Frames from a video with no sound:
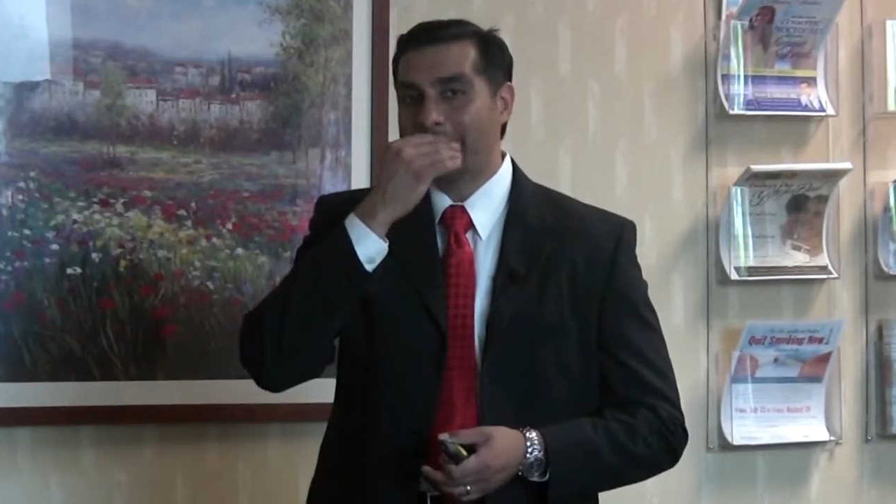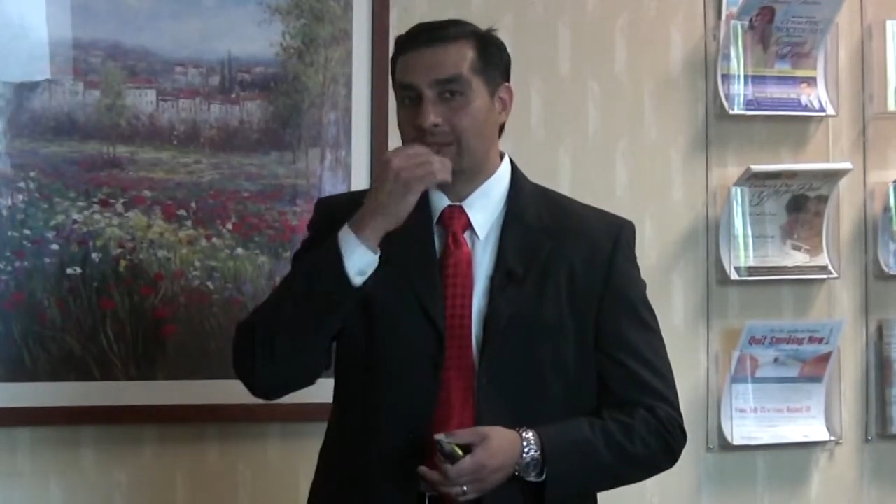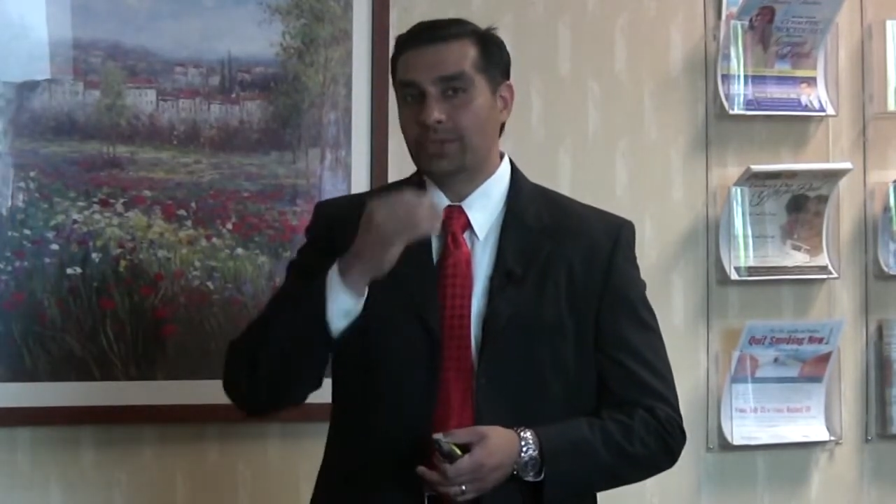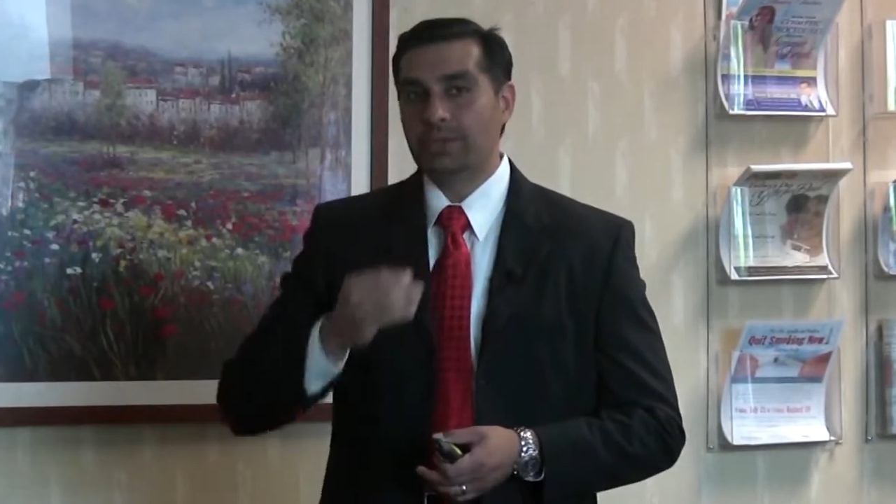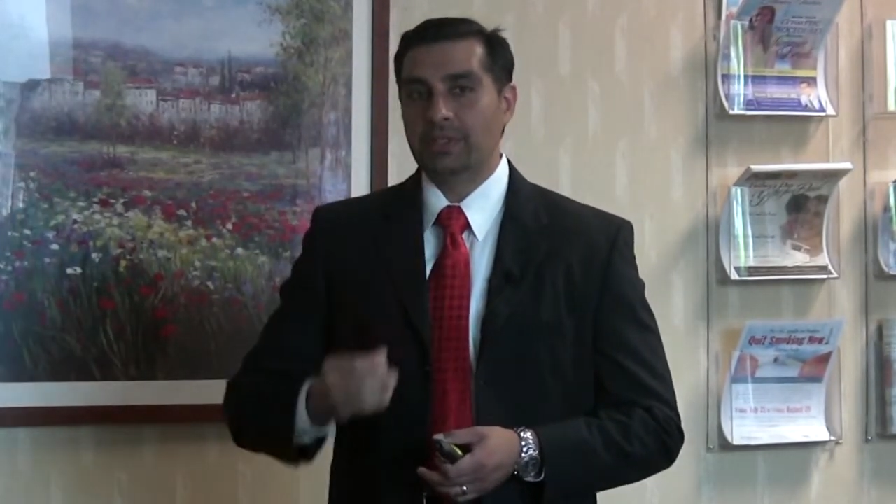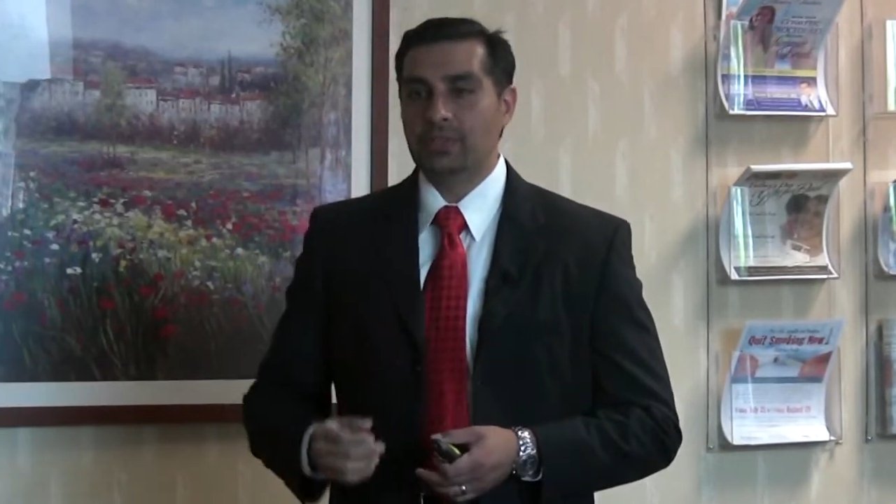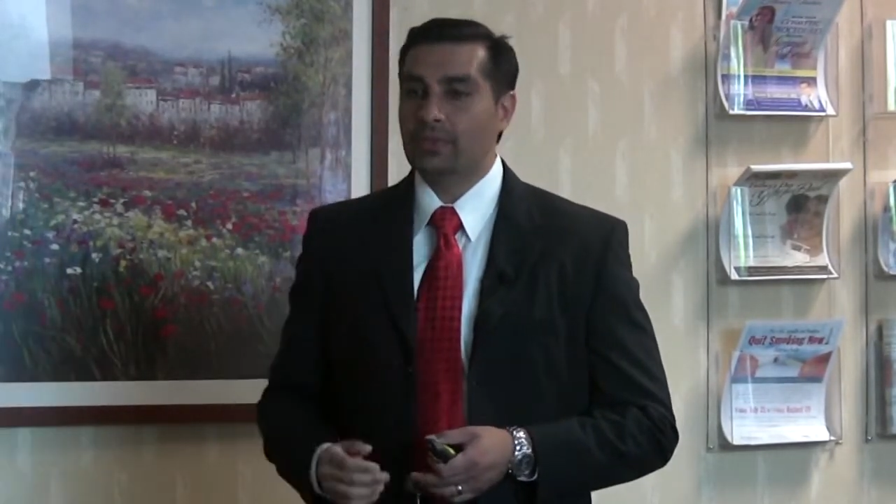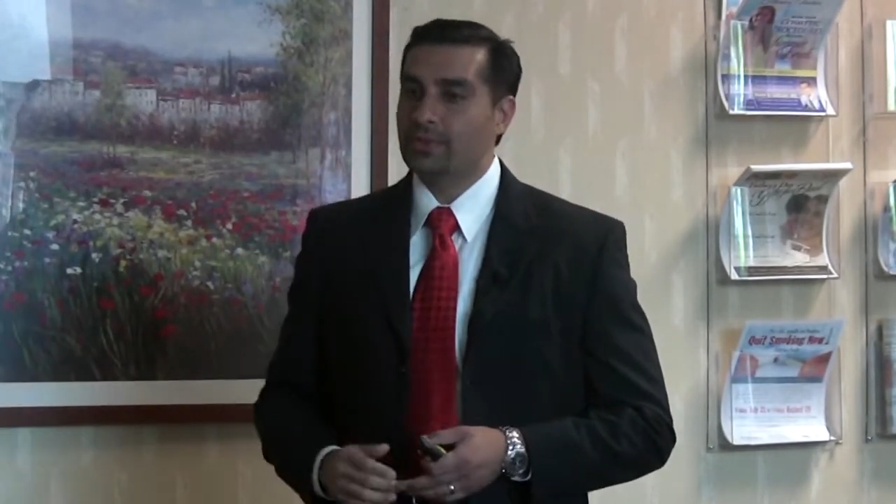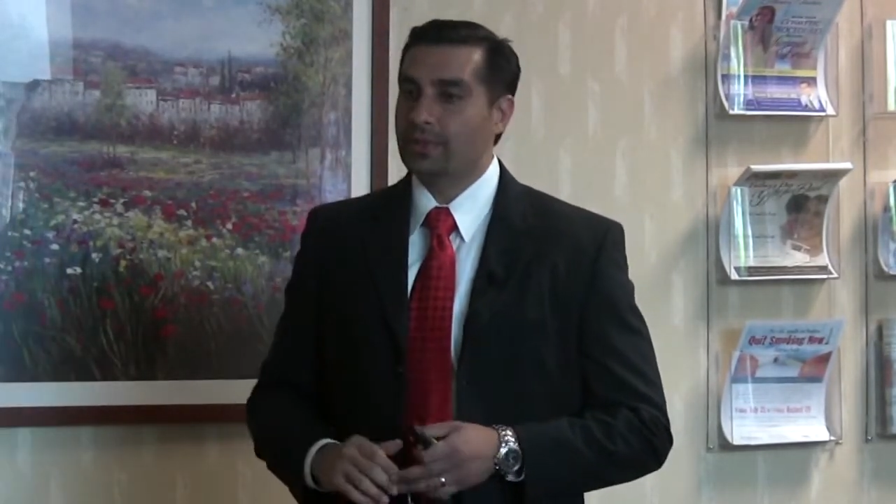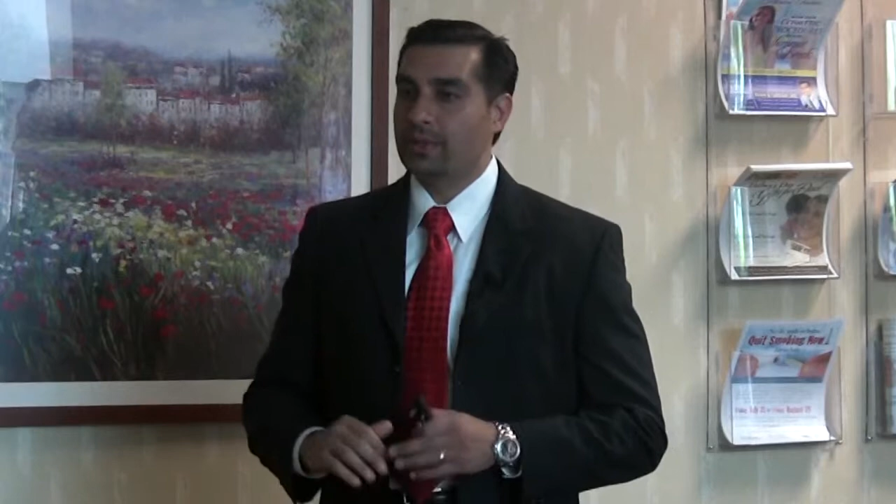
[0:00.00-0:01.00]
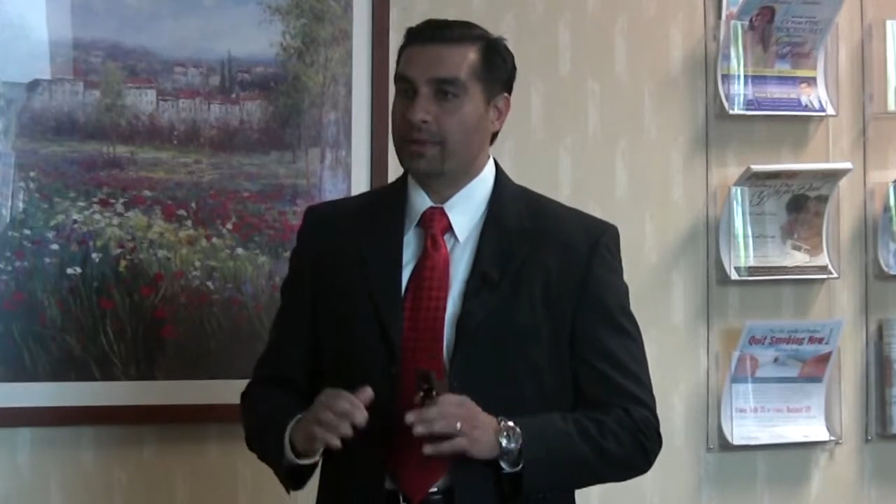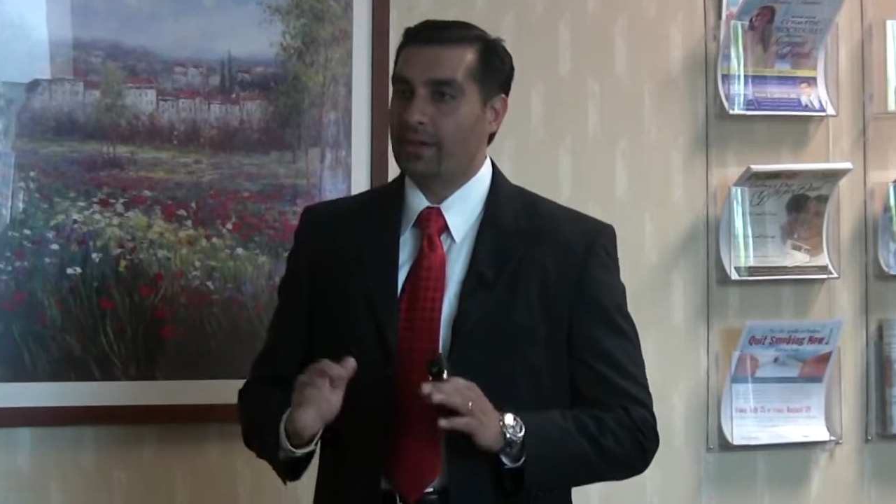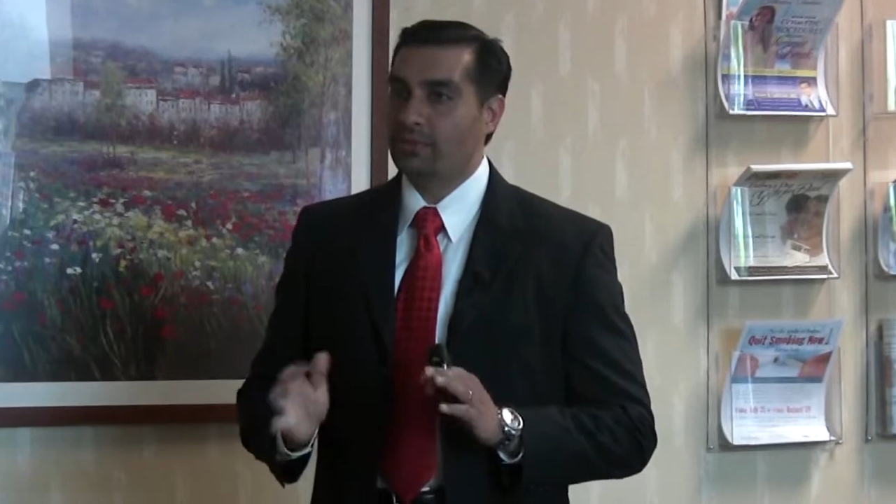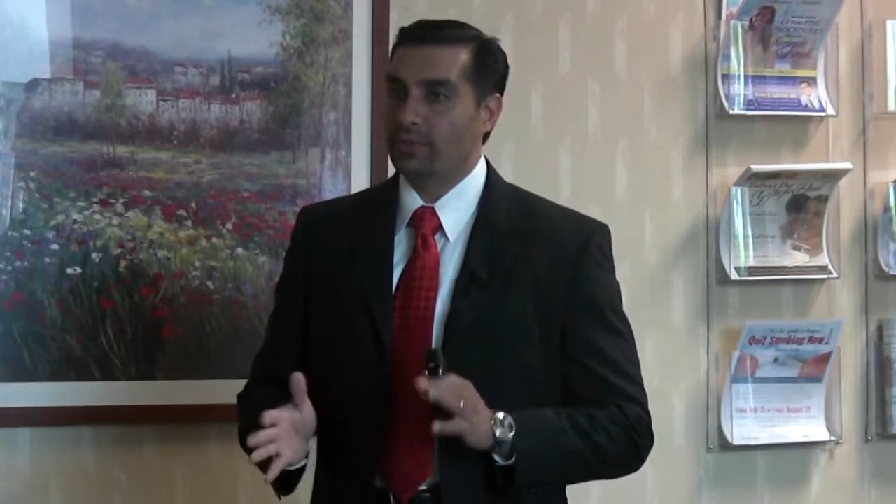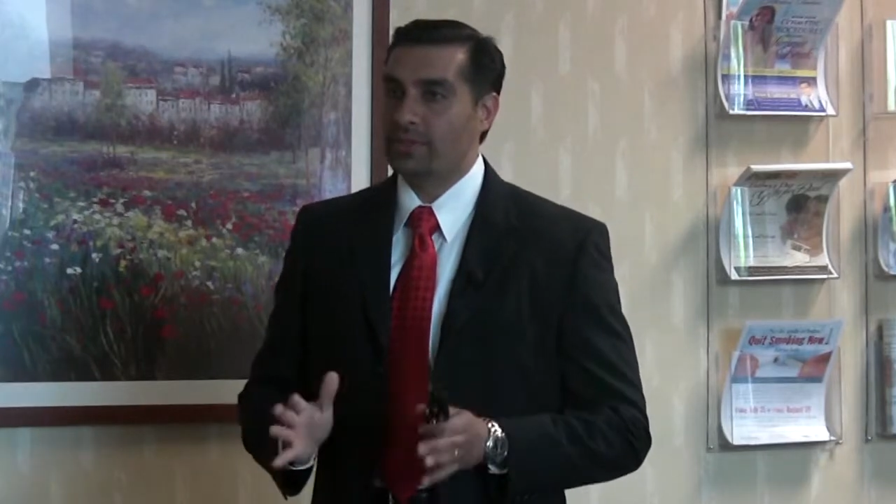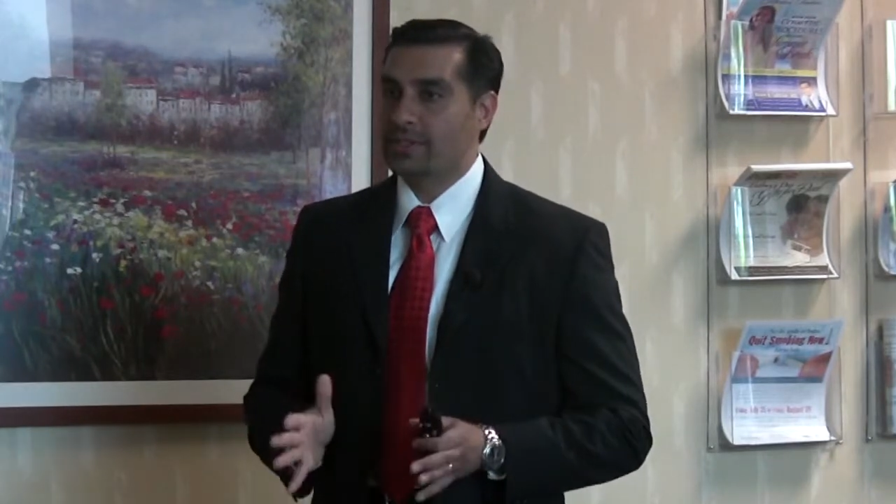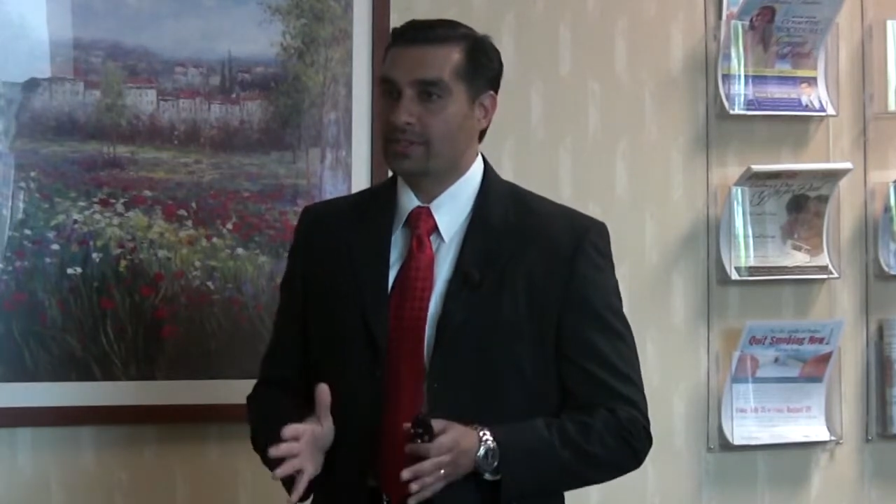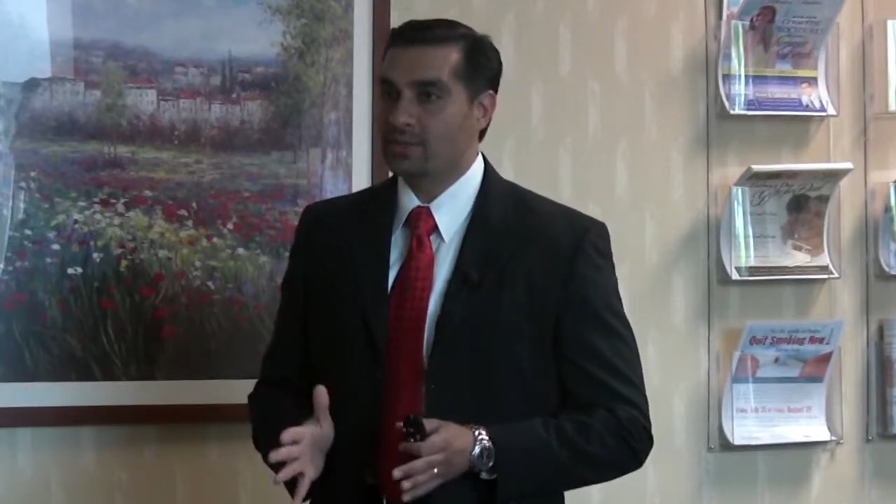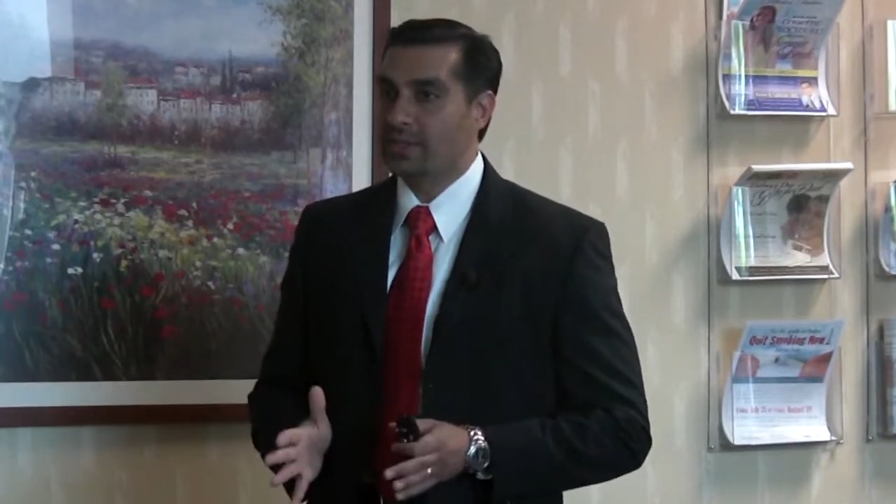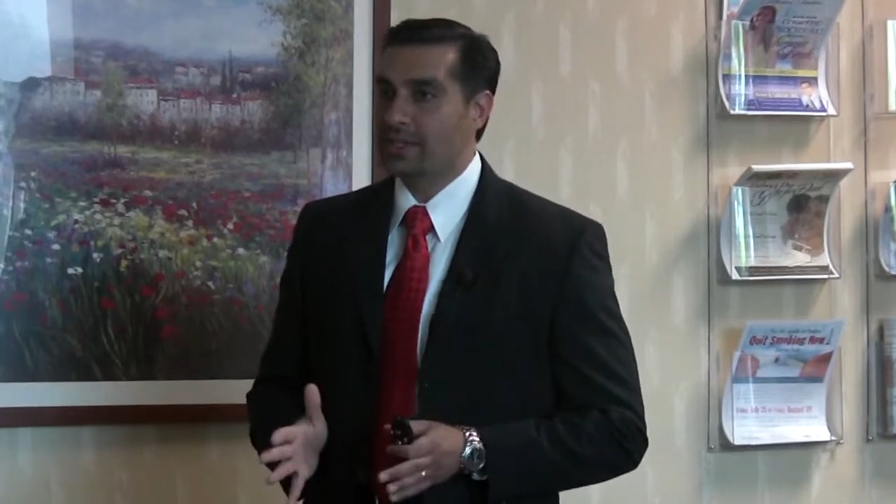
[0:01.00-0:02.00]
truth be told, in about four to
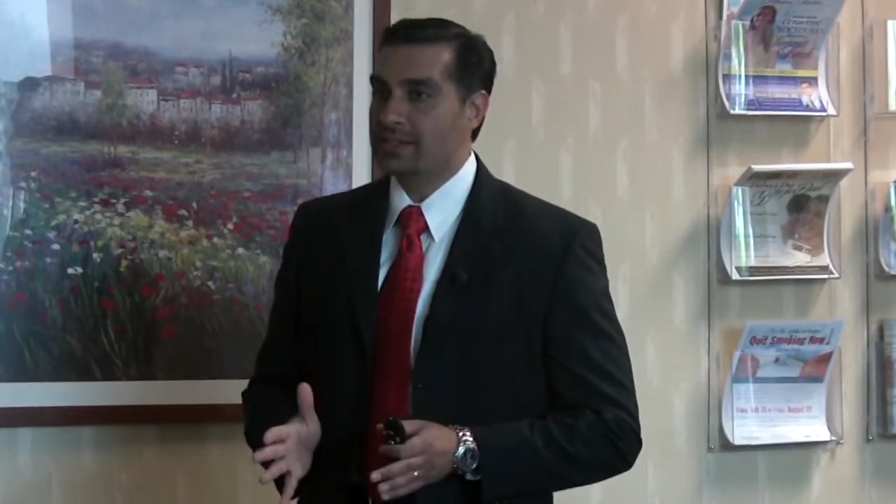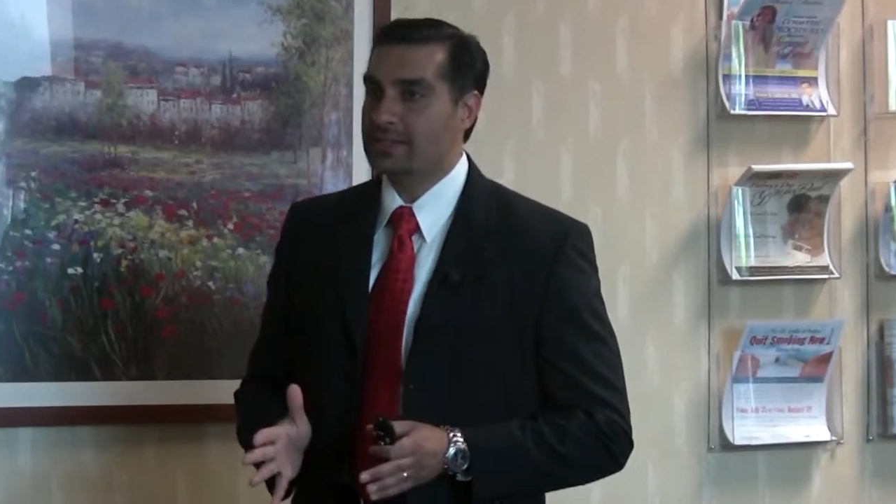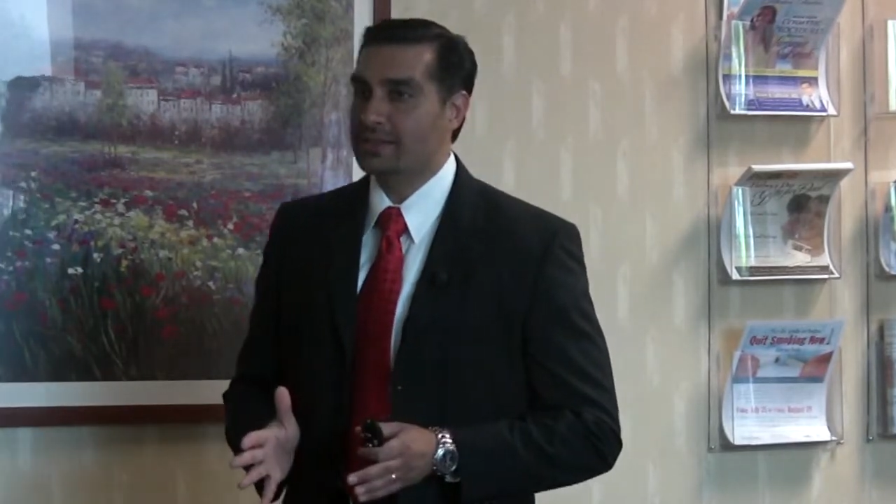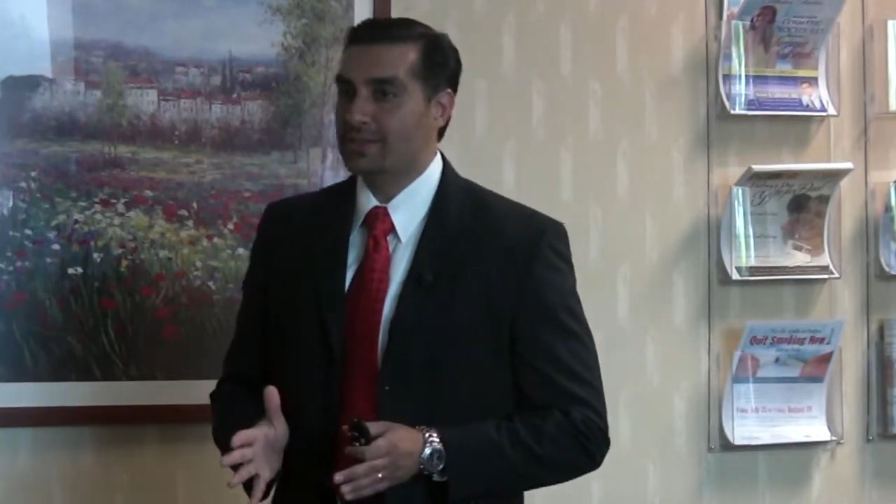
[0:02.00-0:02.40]
six weeks,